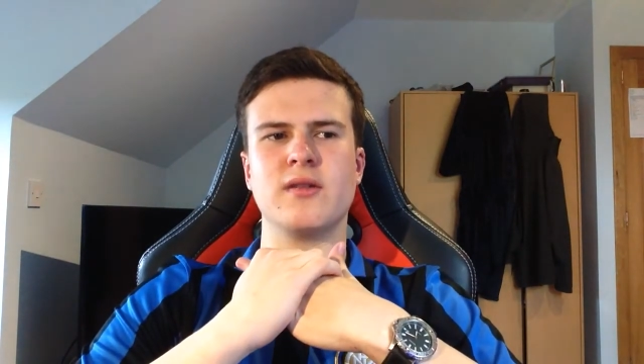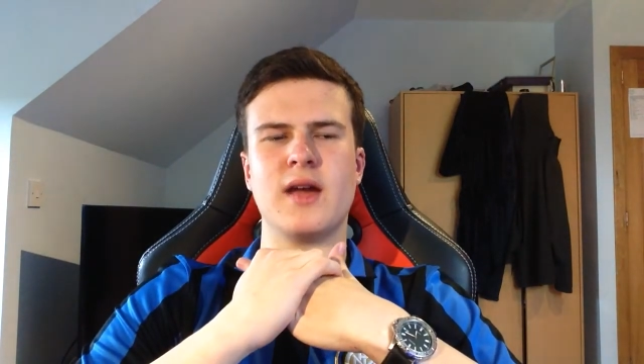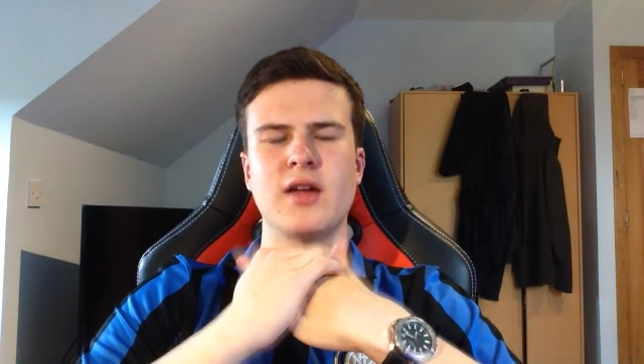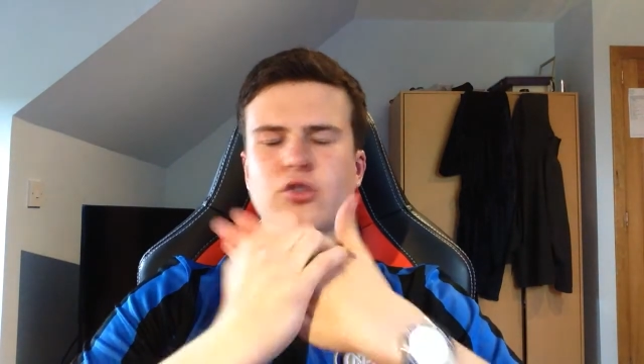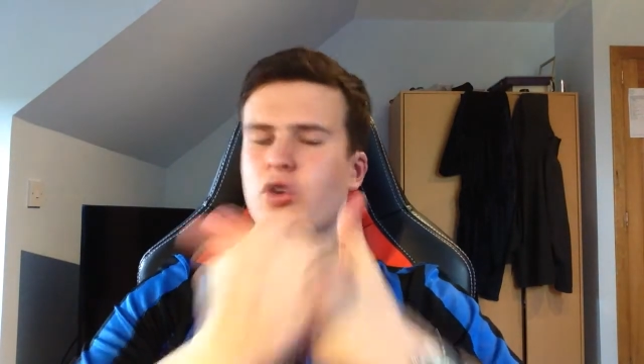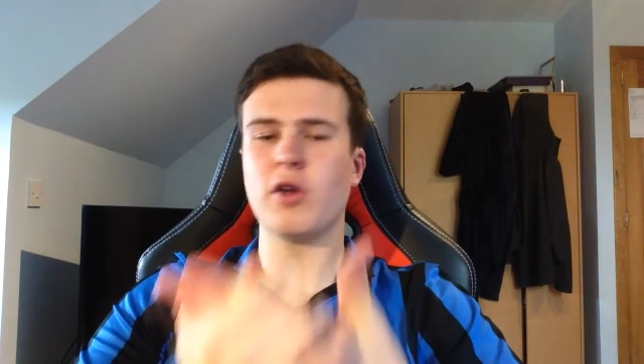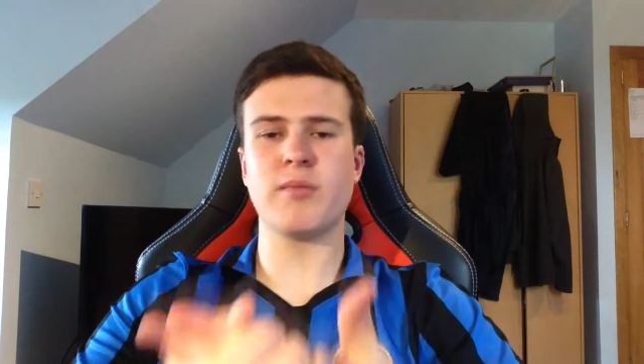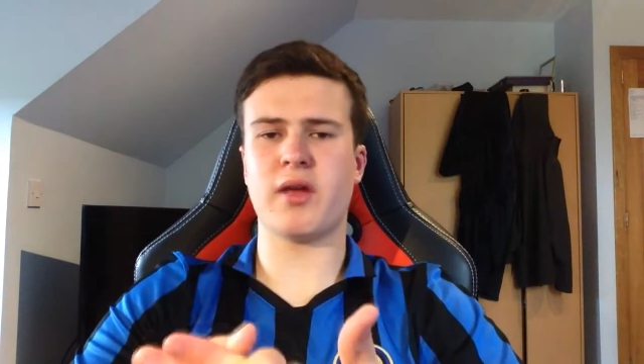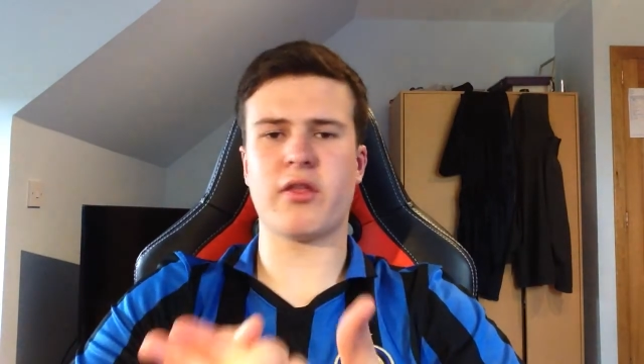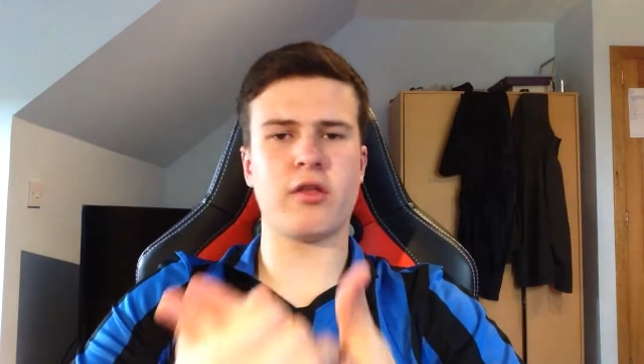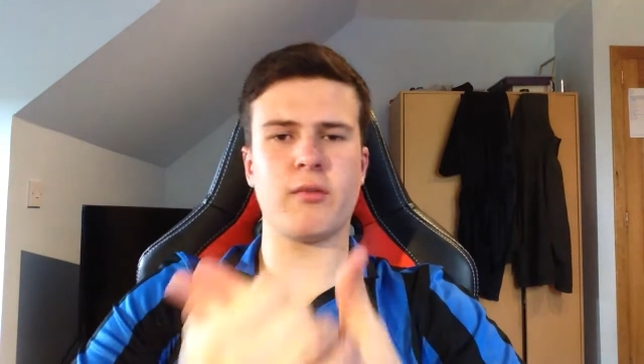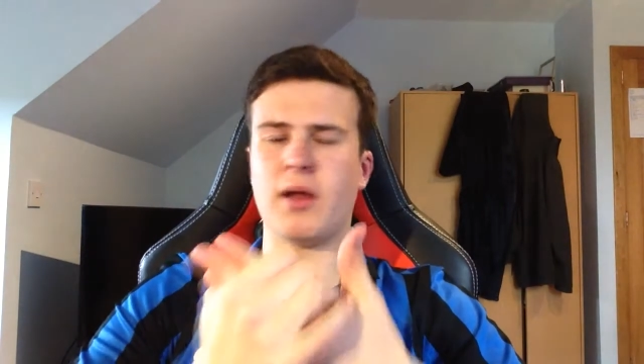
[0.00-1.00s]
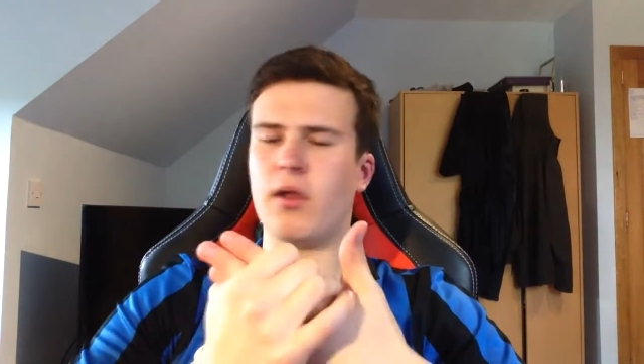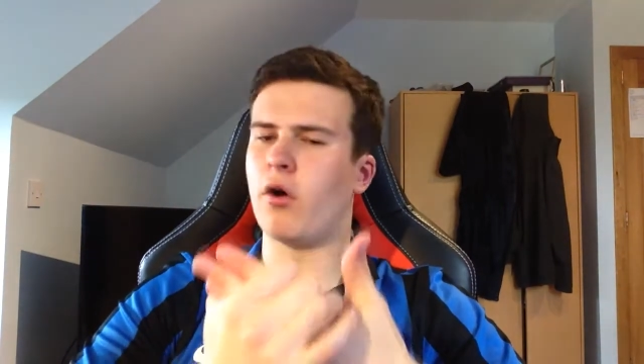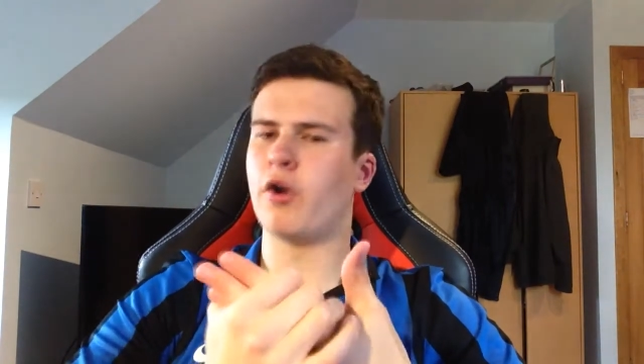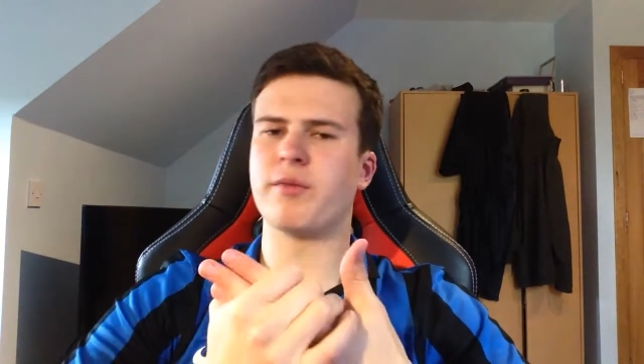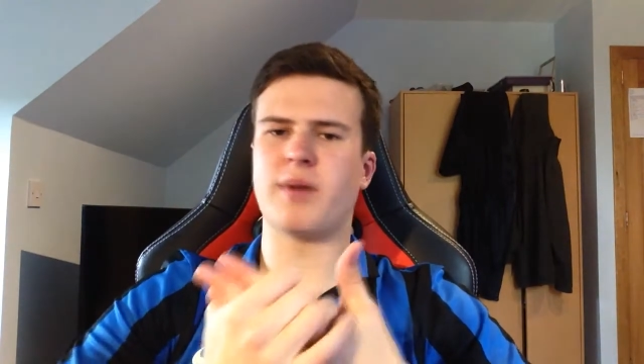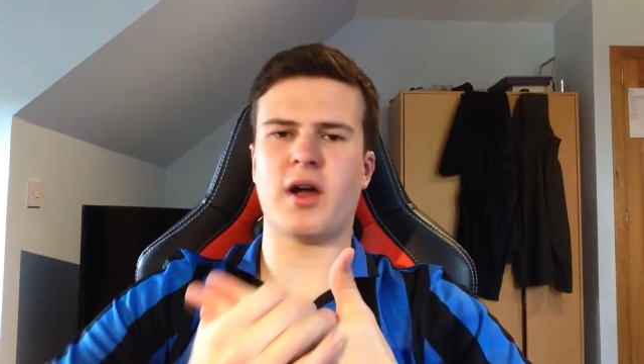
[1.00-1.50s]
enjoy both of them a
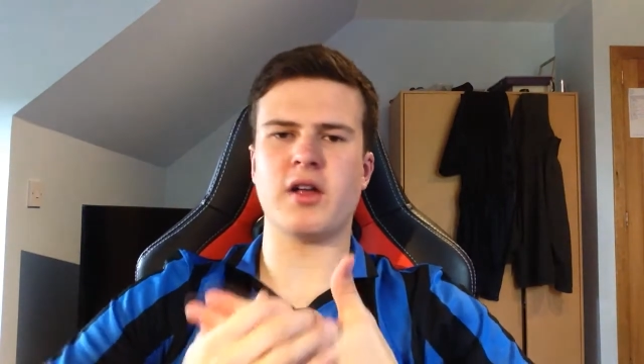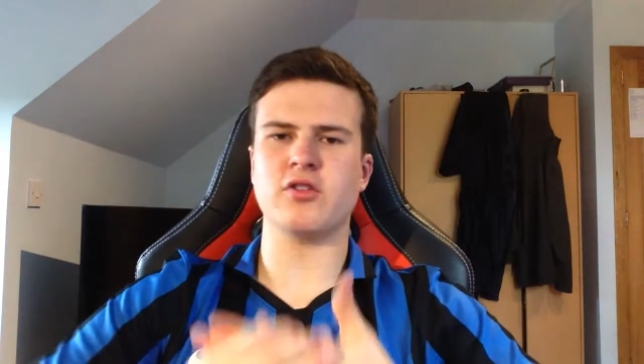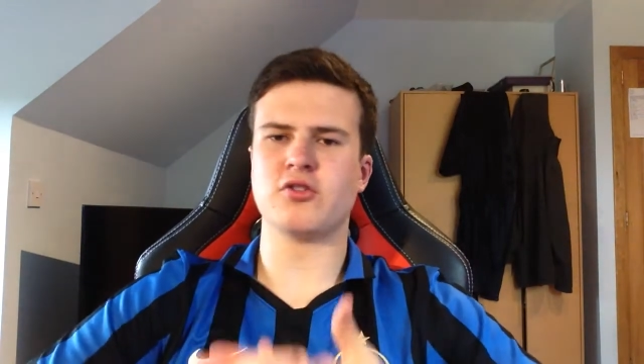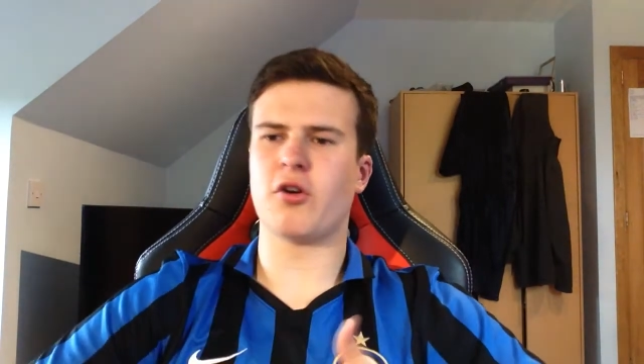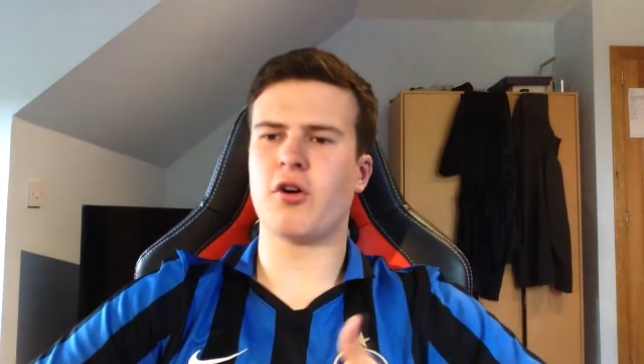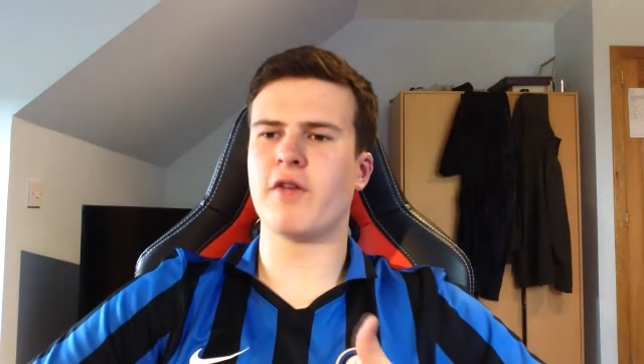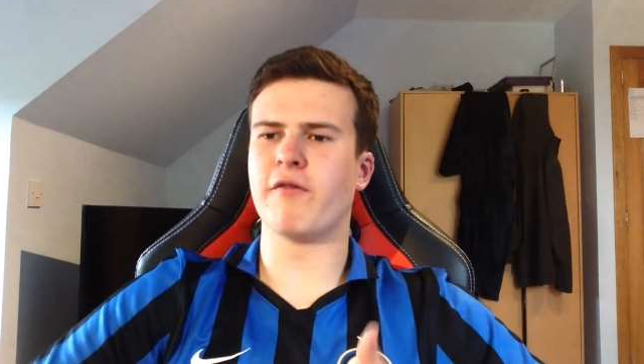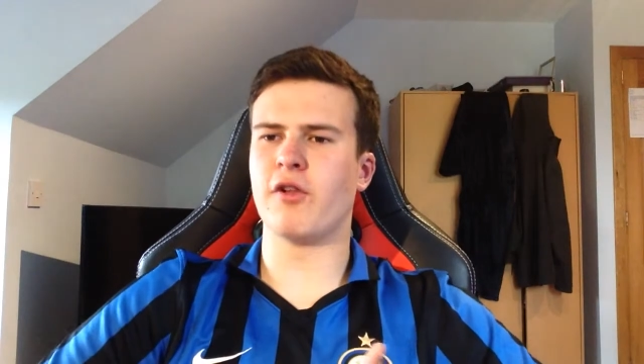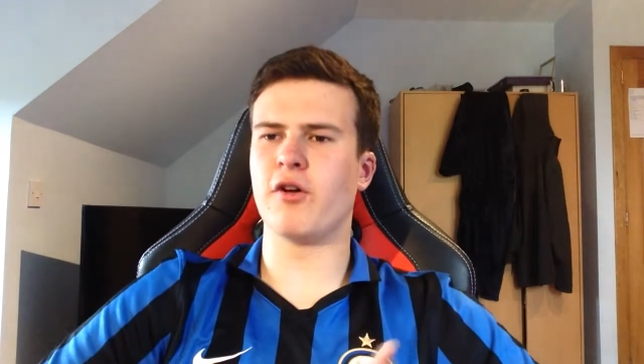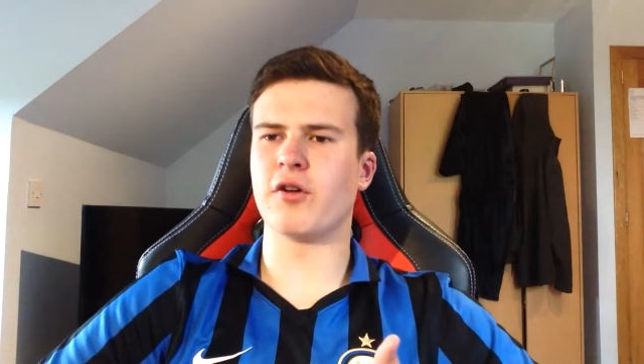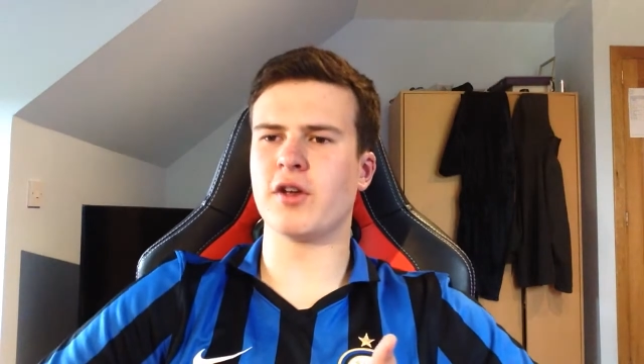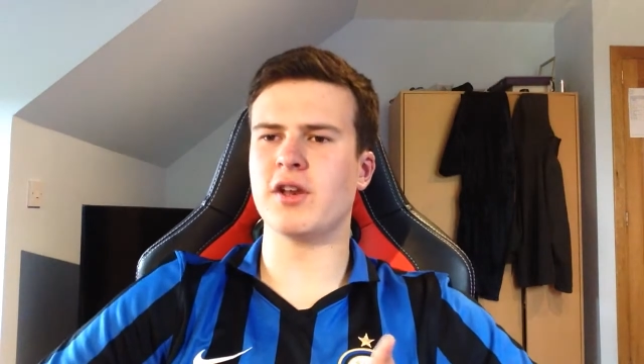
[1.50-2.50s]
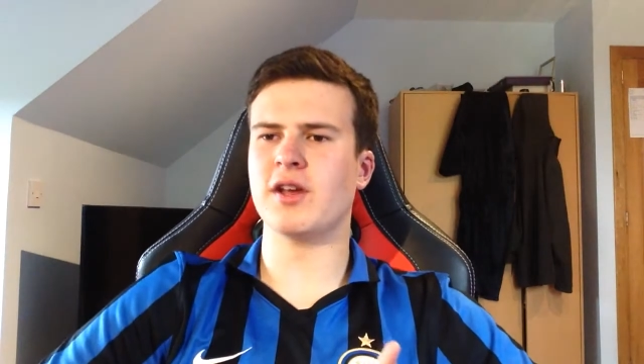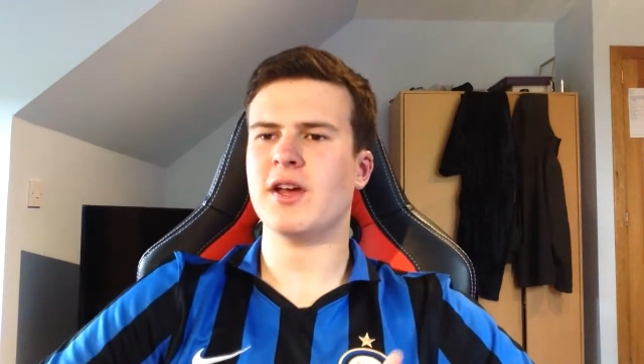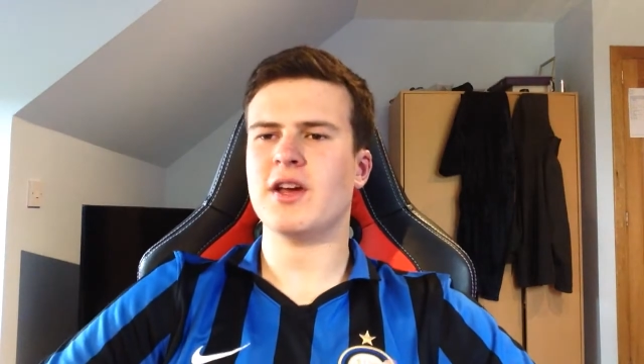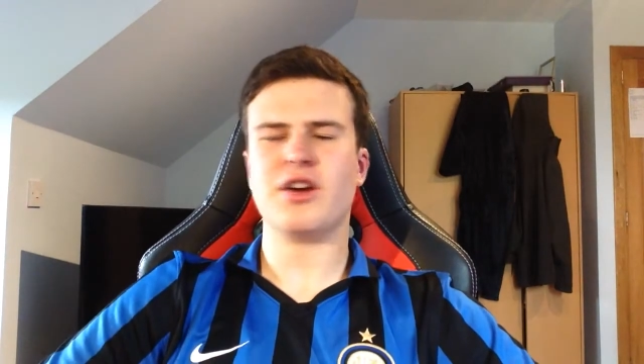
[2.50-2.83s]
lot, but I enjoy vlogging.